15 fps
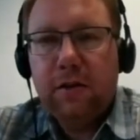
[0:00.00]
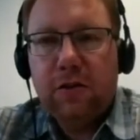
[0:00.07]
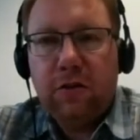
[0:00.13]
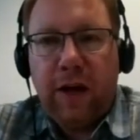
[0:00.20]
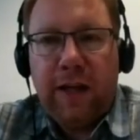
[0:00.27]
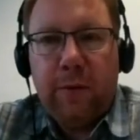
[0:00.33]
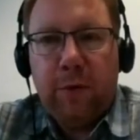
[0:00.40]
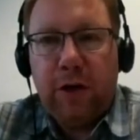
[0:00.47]
So
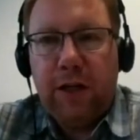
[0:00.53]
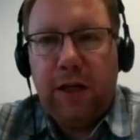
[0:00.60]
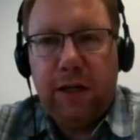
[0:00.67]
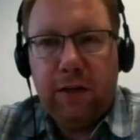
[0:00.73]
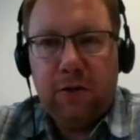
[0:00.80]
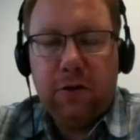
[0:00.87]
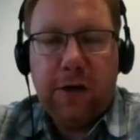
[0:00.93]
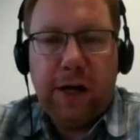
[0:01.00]

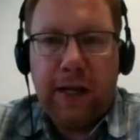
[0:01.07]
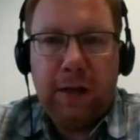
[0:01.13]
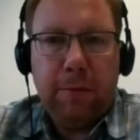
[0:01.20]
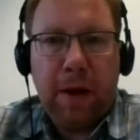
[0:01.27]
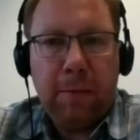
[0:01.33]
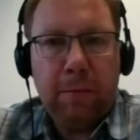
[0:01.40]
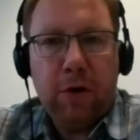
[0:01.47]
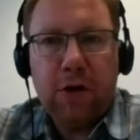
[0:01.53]
anybody or any
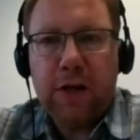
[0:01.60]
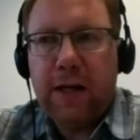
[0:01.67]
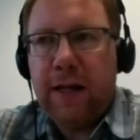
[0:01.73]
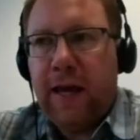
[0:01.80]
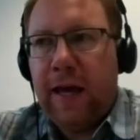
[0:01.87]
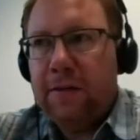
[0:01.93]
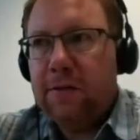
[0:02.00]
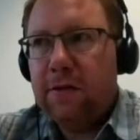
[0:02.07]
member can
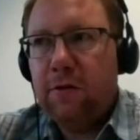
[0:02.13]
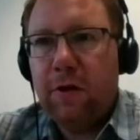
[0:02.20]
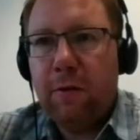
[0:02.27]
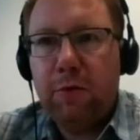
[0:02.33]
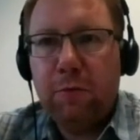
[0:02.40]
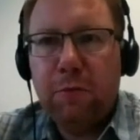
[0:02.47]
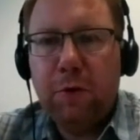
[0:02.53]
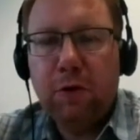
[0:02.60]
enter a
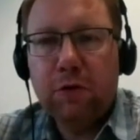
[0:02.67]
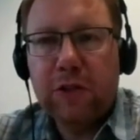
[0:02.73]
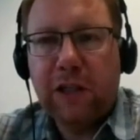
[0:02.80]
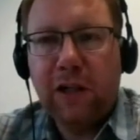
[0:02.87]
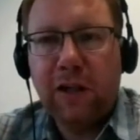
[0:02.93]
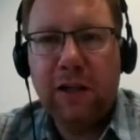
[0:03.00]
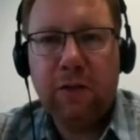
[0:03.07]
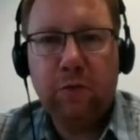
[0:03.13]

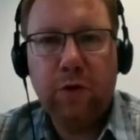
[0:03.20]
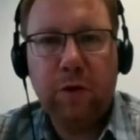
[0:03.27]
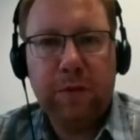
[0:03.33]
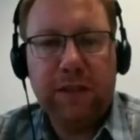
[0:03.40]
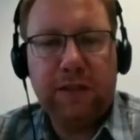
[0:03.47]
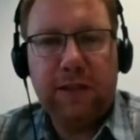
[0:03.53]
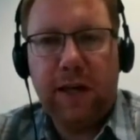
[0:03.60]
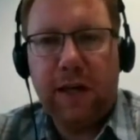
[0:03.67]
proposal. It will
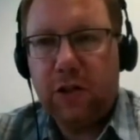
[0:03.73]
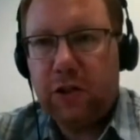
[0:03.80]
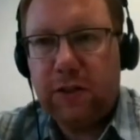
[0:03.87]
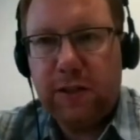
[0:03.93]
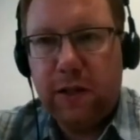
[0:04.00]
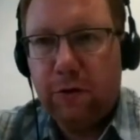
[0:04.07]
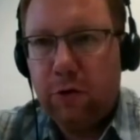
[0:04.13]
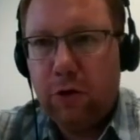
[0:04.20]
be stage
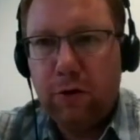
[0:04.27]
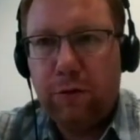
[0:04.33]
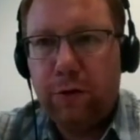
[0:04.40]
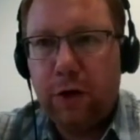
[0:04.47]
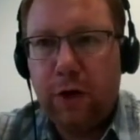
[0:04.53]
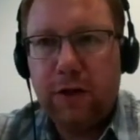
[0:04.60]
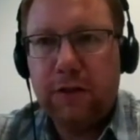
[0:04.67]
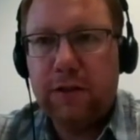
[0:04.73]
0
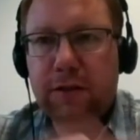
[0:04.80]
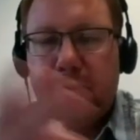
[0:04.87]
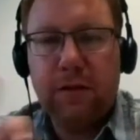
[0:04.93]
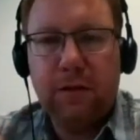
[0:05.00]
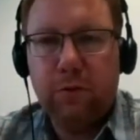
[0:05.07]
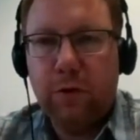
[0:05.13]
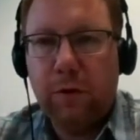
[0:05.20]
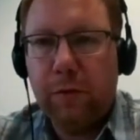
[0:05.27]
first.
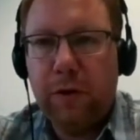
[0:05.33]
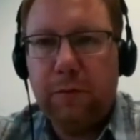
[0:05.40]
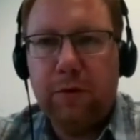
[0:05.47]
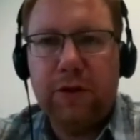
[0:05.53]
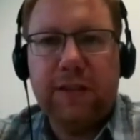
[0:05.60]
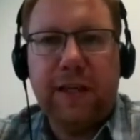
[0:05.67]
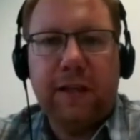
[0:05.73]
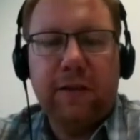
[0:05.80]
It will be
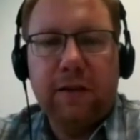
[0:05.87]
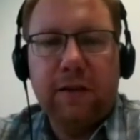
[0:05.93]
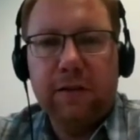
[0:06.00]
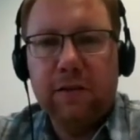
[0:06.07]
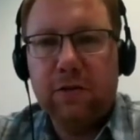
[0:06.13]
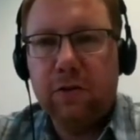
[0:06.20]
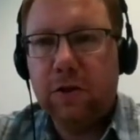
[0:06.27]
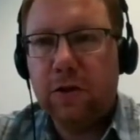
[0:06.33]

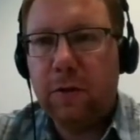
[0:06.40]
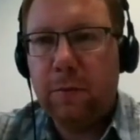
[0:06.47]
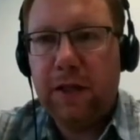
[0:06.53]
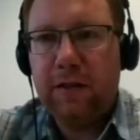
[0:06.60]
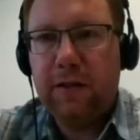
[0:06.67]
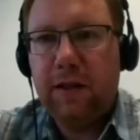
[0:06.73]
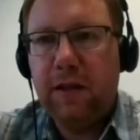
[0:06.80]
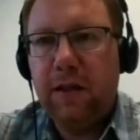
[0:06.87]
presented to the
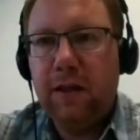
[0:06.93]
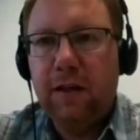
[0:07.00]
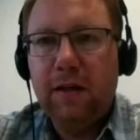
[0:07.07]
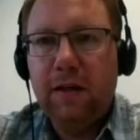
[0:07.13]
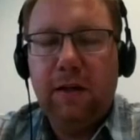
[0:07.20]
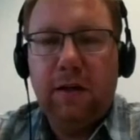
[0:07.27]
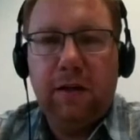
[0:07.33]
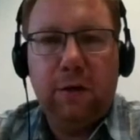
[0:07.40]
committee.
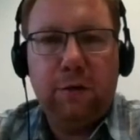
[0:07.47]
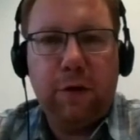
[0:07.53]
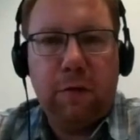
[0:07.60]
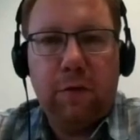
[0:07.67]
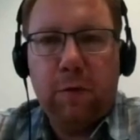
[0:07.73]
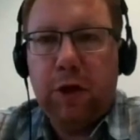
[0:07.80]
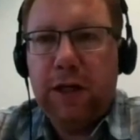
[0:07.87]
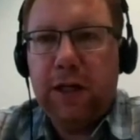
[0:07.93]
If
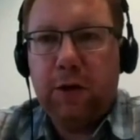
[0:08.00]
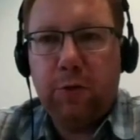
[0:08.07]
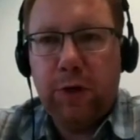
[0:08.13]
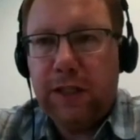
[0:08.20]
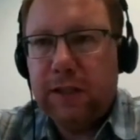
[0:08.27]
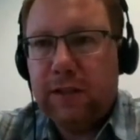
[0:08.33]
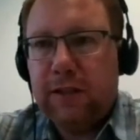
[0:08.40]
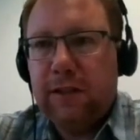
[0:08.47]
everybody
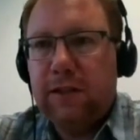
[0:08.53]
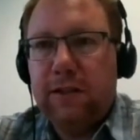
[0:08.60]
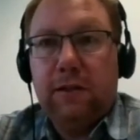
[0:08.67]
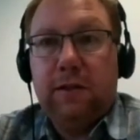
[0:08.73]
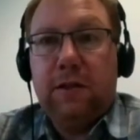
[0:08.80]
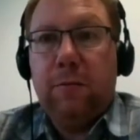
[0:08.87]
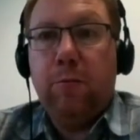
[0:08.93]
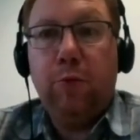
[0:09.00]
agrees this
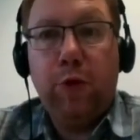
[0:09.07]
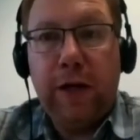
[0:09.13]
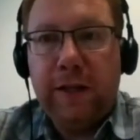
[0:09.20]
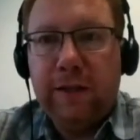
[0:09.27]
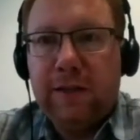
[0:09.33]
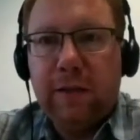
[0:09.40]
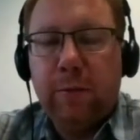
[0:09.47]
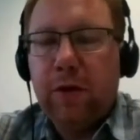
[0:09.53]
is in
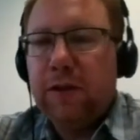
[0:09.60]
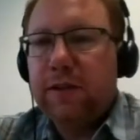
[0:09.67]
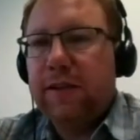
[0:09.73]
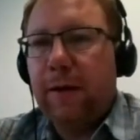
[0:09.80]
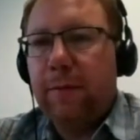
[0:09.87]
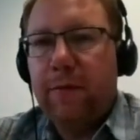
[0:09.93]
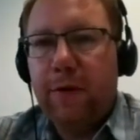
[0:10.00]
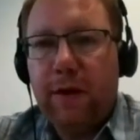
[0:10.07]
principle
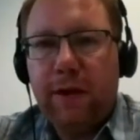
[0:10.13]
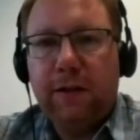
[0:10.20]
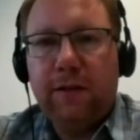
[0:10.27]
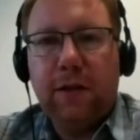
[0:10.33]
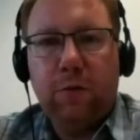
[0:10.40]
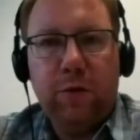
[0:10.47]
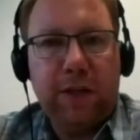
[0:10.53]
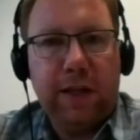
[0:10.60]
something
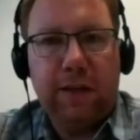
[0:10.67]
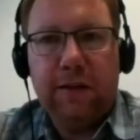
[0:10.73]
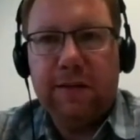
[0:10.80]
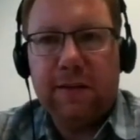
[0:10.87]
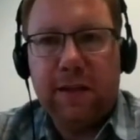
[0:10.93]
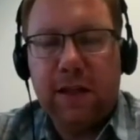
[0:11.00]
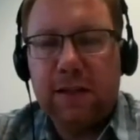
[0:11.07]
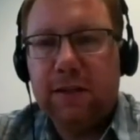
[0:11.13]
that we can
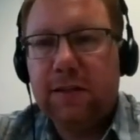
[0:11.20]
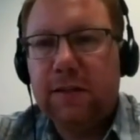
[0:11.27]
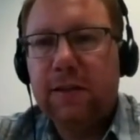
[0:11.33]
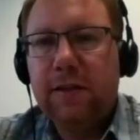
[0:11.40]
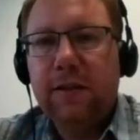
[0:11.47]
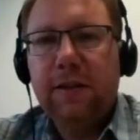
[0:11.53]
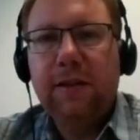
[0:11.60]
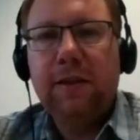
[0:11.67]
discuss,
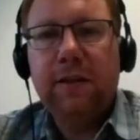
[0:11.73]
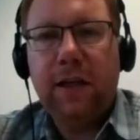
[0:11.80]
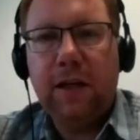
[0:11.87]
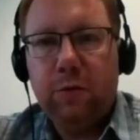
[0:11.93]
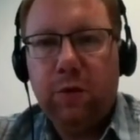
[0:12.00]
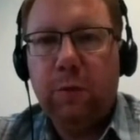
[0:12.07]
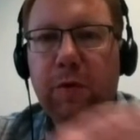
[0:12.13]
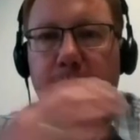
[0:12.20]
then
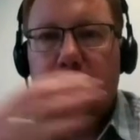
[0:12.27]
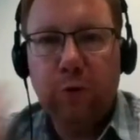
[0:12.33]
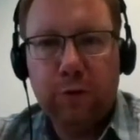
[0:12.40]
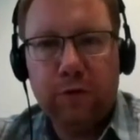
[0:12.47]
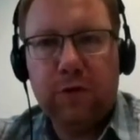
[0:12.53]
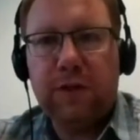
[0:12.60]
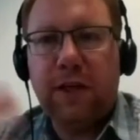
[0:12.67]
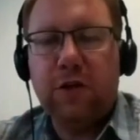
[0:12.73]
it will be
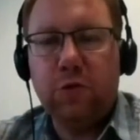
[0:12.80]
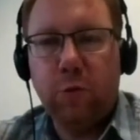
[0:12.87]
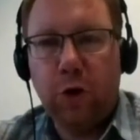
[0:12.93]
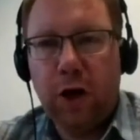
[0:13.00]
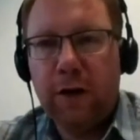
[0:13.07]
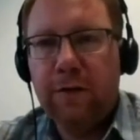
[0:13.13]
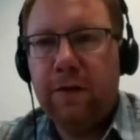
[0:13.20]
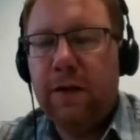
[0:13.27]
moved to stage
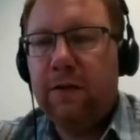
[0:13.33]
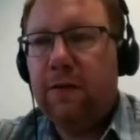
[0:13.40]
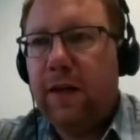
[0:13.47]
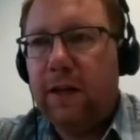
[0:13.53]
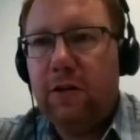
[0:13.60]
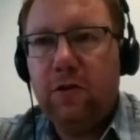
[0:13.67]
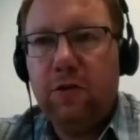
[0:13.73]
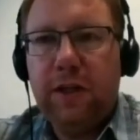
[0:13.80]
1, and
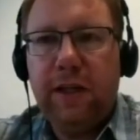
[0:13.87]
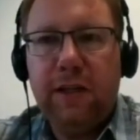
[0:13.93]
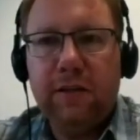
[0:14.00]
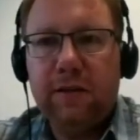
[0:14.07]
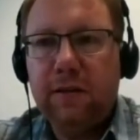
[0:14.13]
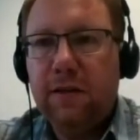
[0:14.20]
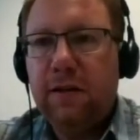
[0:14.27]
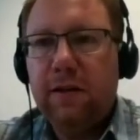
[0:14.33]
then you
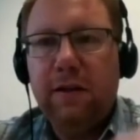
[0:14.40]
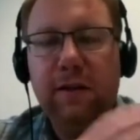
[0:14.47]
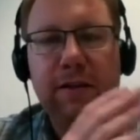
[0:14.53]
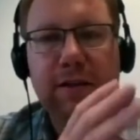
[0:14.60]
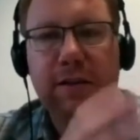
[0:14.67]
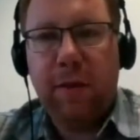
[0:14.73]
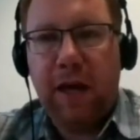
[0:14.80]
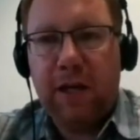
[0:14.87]
need
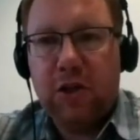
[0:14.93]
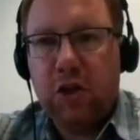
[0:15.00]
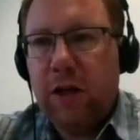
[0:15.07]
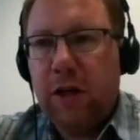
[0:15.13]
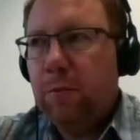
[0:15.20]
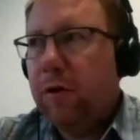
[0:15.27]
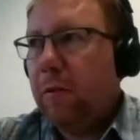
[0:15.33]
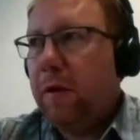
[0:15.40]
some engine
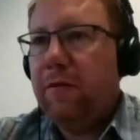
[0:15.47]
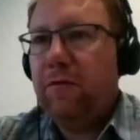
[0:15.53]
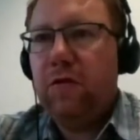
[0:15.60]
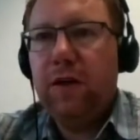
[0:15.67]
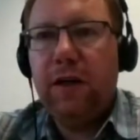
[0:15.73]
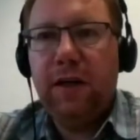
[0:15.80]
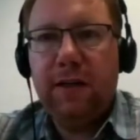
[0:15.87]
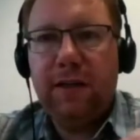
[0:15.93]

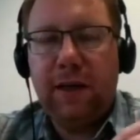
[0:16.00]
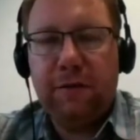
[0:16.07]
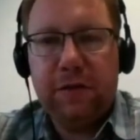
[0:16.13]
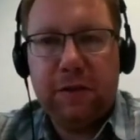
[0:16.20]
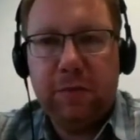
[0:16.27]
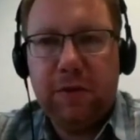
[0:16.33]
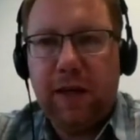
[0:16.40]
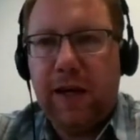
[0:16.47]
implemented, have
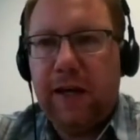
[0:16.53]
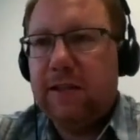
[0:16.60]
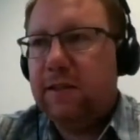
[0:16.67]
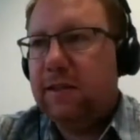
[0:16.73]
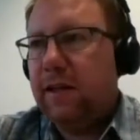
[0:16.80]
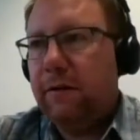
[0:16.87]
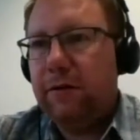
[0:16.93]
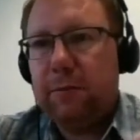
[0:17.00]
some
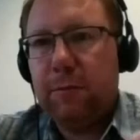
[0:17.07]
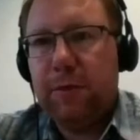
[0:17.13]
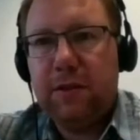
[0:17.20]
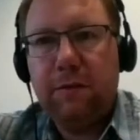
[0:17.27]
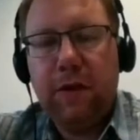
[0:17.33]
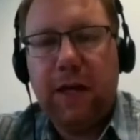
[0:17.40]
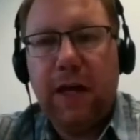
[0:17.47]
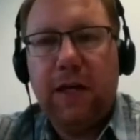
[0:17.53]
tests, have a
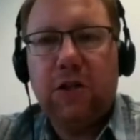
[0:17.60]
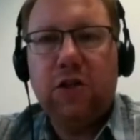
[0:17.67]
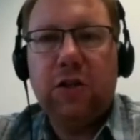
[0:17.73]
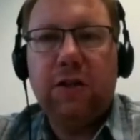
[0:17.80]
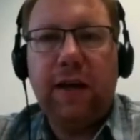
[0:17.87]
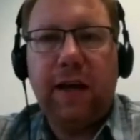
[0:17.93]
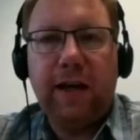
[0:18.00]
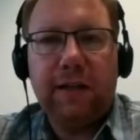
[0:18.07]

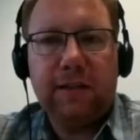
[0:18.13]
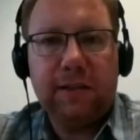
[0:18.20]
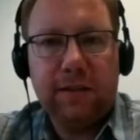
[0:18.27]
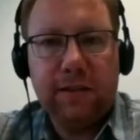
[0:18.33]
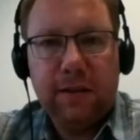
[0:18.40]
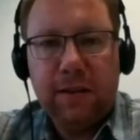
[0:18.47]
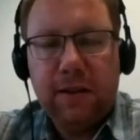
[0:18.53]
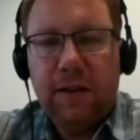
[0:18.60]
specification text,
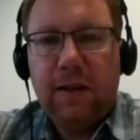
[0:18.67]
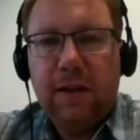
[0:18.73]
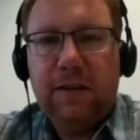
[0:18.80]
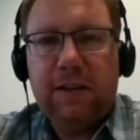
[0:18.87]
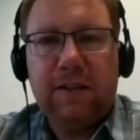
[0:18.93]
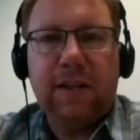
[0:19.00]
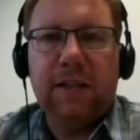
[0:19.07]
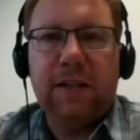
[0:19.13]

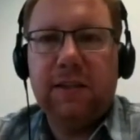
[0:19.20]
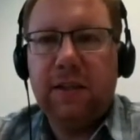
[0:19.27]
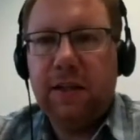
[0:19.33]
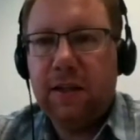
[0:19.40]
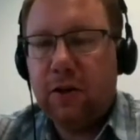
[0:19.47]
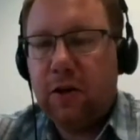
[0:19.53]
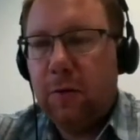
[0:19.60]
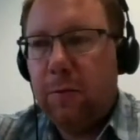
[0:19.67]
discuss it
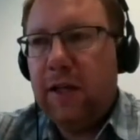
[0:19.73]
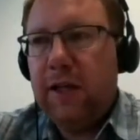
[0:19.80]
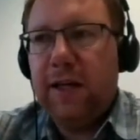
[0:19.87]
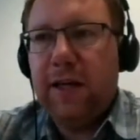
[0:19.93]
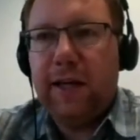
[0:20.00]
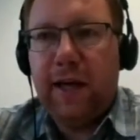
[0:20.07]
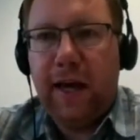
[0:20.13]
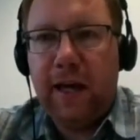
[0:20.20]
in the committee
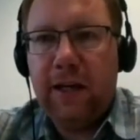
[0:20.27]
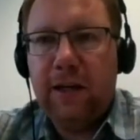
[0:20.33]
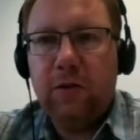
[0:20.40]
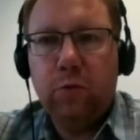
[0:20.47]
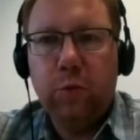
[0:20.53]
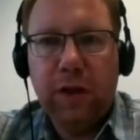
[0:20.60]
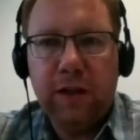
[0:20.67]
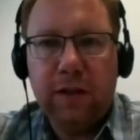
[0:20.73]
again.
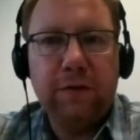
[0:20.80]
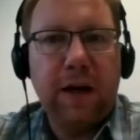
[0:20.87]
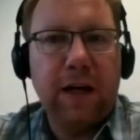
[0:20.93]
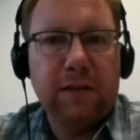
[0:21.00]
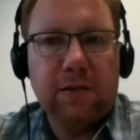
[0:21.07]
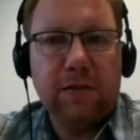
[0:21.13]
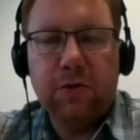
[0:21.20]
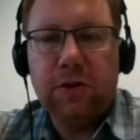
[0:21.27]
It will
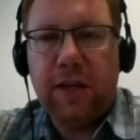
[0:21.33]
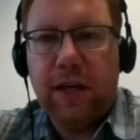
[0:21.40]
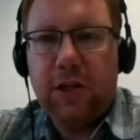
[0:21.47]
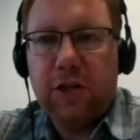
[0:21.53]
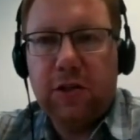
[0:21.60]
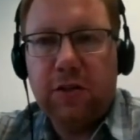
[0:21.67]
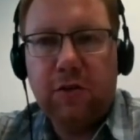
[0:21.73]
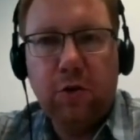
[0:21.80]
advance to
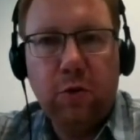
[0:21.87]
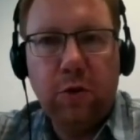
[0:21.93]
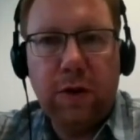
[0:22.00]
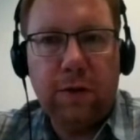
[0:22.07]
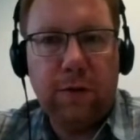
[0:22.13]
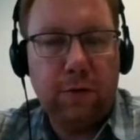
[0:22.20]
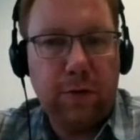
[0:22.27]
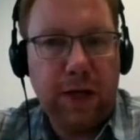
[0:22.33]
stages 2
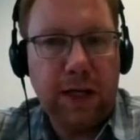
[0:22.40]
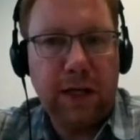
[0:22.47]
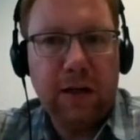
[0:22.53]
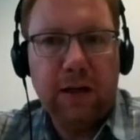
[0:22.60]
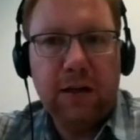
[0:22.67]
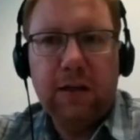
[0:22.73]
and 3.